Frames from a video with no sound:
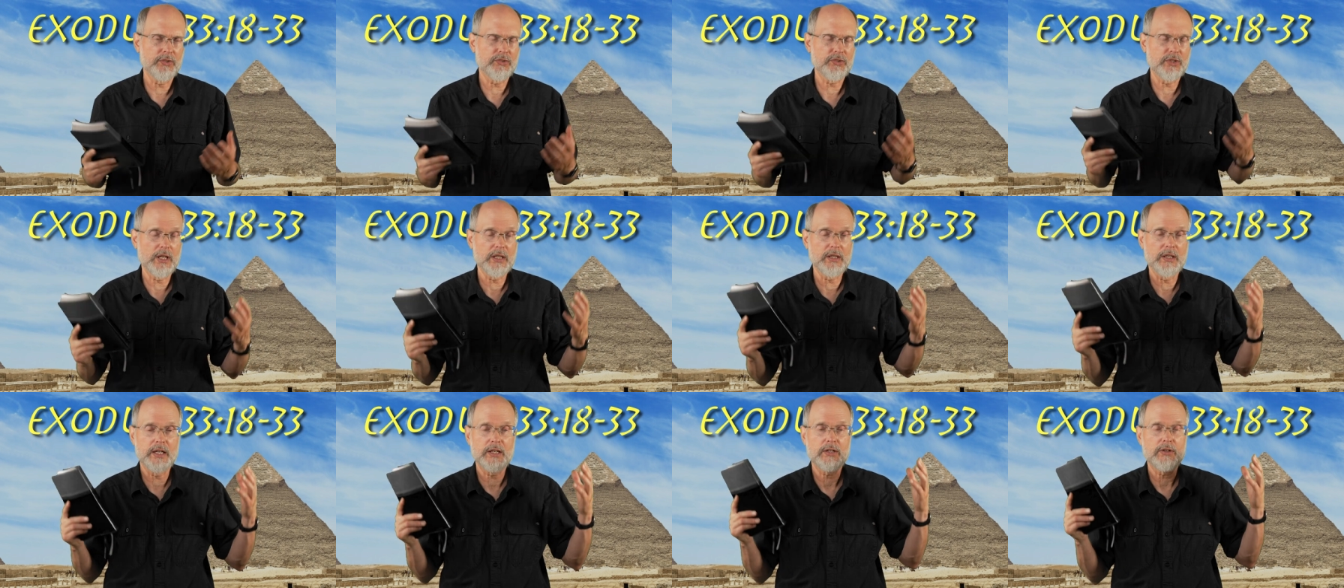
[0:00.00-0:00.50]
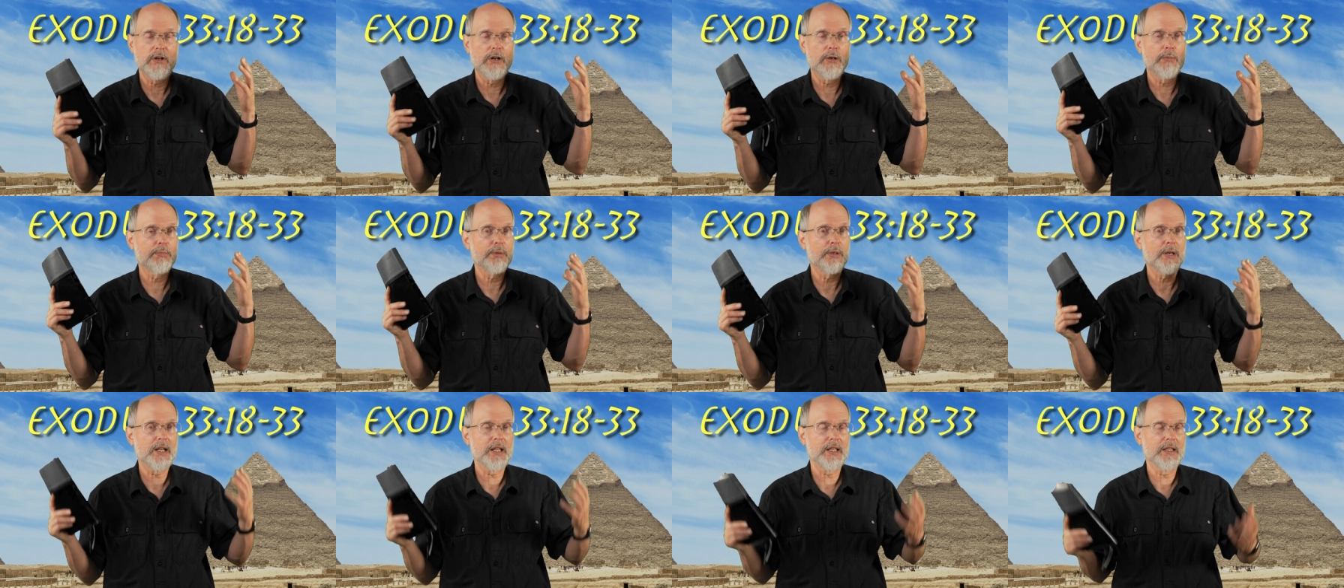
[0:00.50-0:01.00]
It's not like all
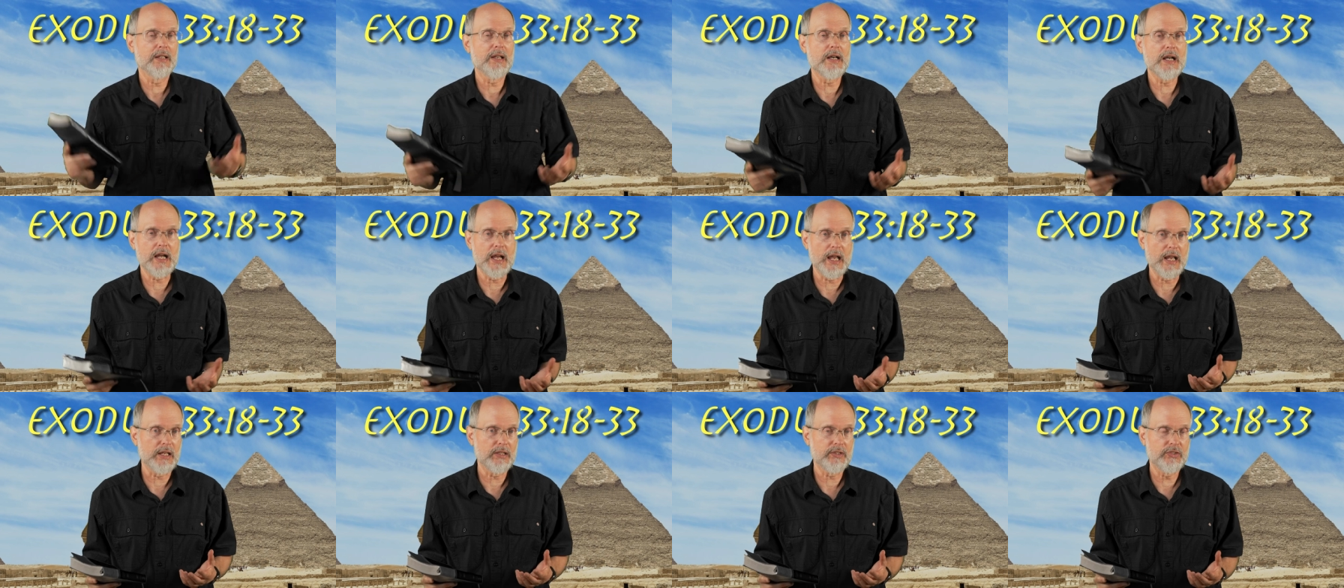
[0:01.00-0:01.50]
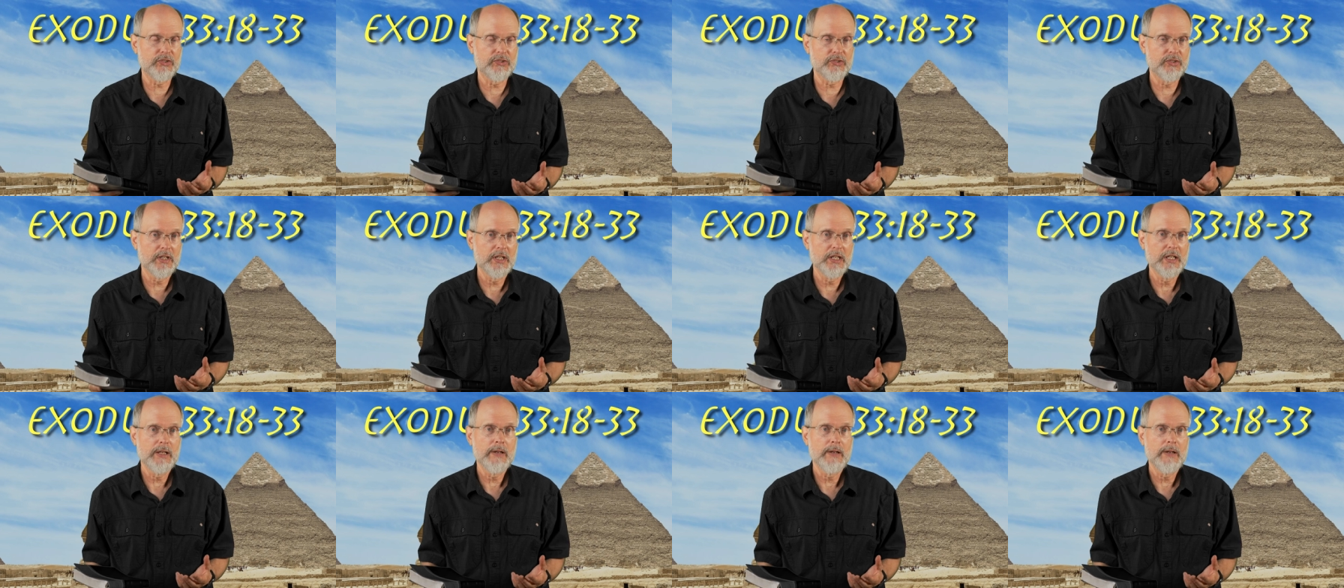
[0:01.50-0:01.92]
bright lights,